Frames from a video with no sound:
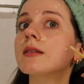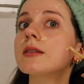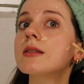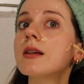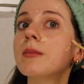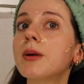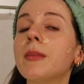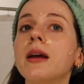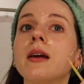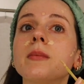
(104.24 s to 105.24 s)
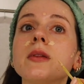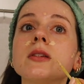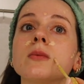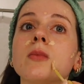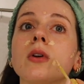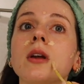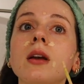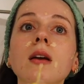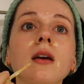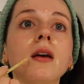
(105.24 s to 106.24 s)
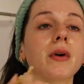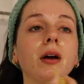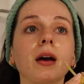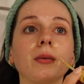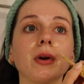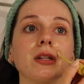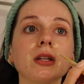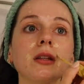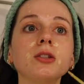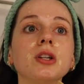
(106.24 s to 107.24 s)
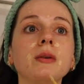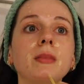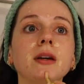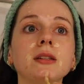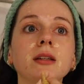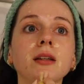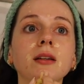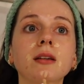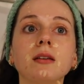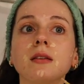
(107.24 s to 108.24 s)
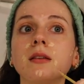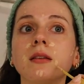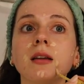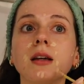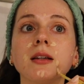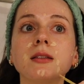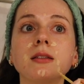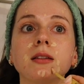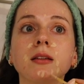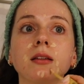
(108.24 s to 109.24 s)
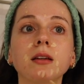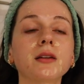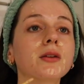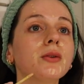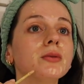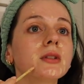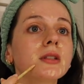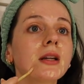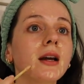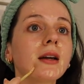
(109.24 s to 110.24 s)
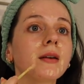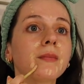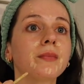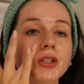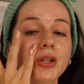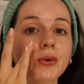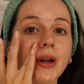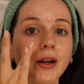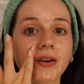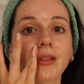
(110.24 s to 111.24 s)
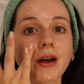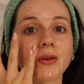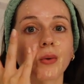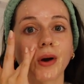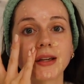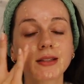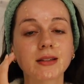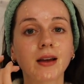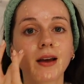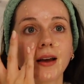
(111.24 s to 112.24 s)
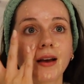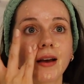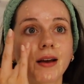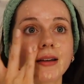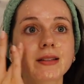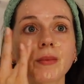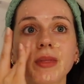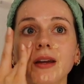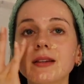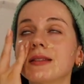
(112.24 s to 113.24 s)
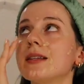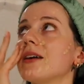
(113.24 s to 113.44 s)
summer makeup this morning. But I went to the gym, I did legs, and glutes today. Do you hear that noise? Something is